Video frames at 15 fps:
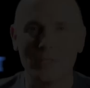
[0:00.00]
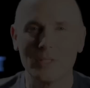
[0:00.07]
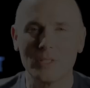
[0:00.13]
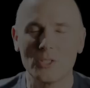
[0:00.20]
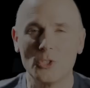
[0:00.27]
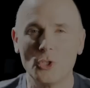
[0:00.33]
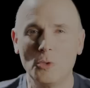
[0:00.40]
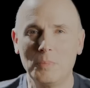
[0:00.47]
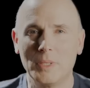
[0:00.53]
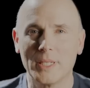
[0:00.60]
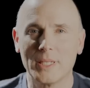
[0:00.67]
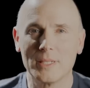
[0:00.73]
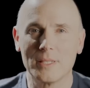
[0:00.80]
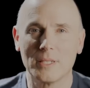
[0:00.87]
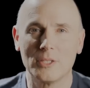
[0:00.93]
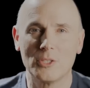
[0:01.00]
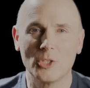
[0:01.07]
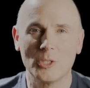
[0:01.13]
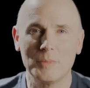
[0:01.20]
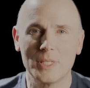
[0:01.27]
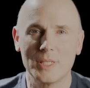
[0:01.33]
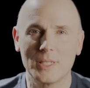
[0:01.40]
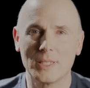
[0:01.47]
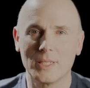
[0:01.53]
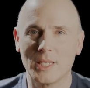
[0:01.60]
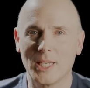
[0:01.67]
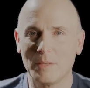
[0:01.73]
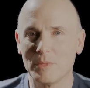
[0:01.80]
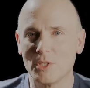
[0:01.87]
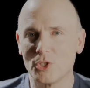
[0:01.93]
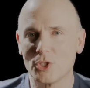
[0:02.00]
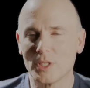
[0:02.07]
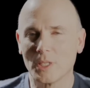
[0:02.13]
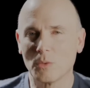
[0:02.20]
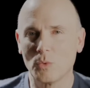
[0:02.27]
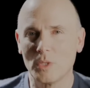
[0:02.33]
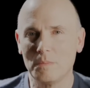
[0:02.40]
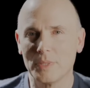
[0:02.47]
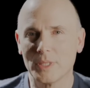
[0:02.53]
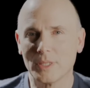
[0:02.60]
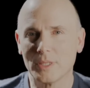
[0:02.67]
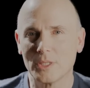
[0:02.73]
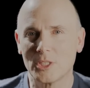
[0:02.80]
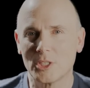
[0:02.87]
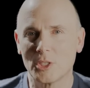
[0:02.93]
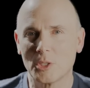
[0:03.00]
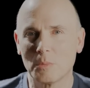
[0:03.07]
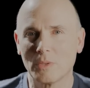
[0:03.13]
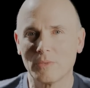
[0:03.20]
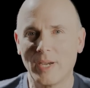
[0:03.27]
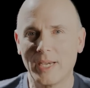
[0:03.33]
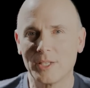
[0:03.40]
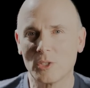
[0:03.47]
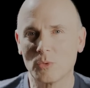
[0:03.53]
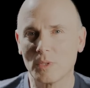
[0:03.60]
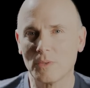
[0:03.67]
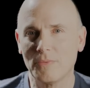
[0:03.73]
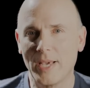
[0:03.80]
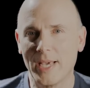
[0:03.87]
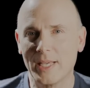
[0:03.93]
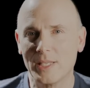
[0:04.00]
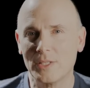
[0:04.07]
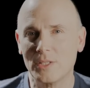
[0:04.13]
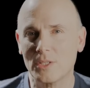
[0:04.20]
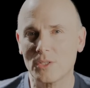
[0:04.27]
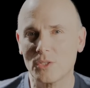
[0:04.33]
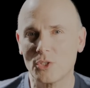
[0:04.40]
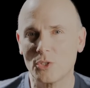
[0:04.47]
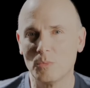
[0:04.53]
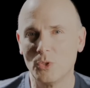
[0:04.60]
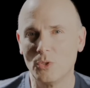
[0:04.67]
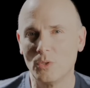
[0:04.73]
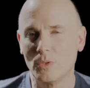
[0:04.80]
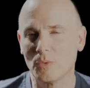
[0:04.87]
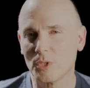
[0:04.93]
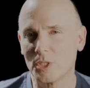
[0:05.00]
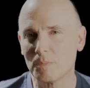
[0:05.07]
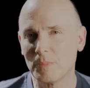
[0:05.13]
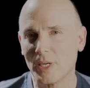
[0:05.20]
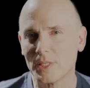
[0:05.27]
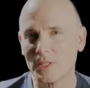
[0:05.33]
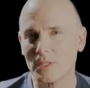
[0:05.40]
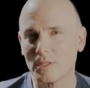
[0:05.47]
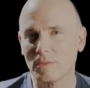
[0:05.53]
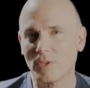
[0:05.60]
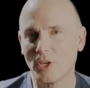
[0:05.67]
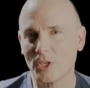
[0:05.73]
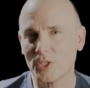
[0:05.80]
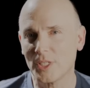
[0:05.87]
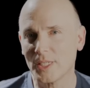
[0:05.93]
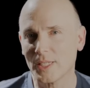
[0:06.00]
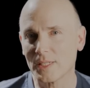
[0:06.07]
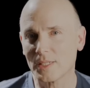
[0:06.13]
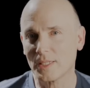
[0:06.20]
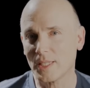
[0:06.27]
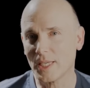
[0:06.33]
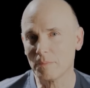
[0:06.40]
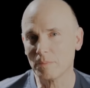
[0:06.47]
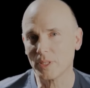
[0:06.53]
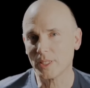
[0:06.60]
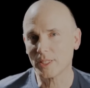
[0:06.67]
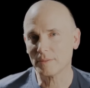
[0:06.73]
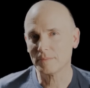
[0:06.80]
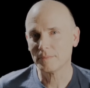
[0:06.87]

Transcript: Snowplay is the deterministic game engine that we built to provide us with fast, smooth, responsive RTS gameplay.